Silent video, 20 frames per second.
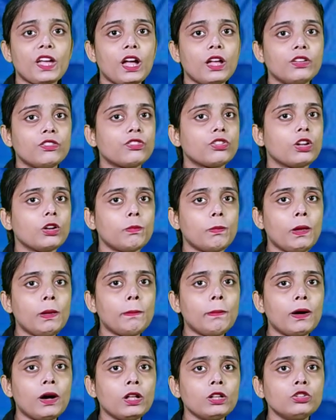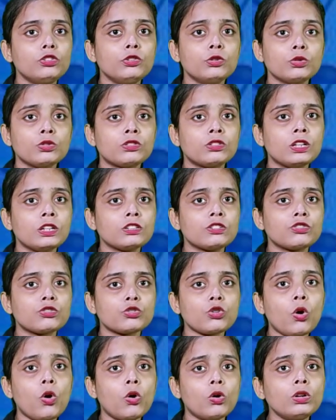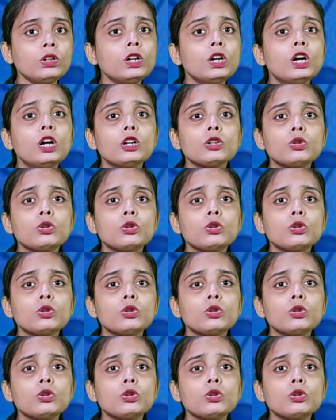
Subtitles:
Ancient people used this stone